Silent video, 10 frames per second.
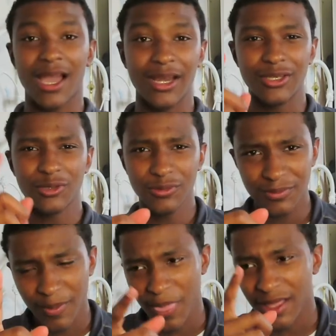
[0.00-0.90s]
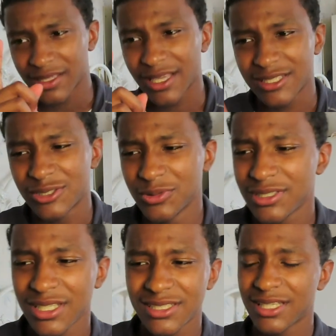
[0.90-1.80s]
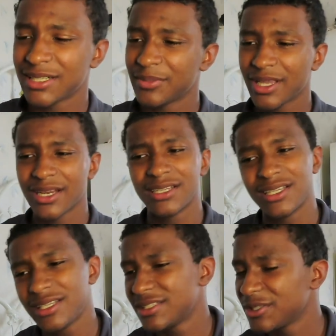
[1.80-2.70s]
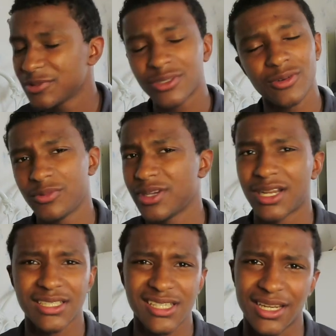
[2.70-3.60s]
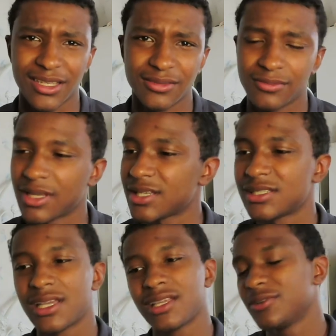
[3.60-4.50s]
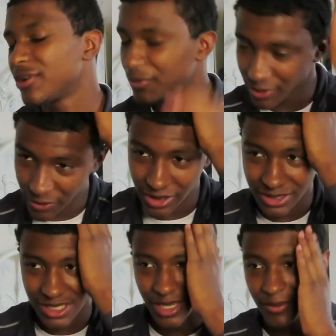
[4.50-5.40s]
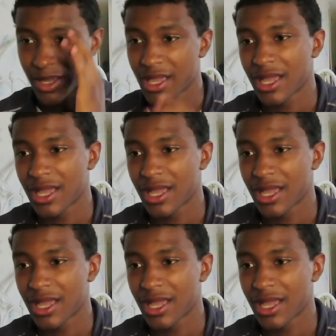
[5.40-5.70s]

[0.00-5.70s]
I knew that as soon as I said in the beginning, DDG was going to win. I said it. I said it. You can rewind the tape.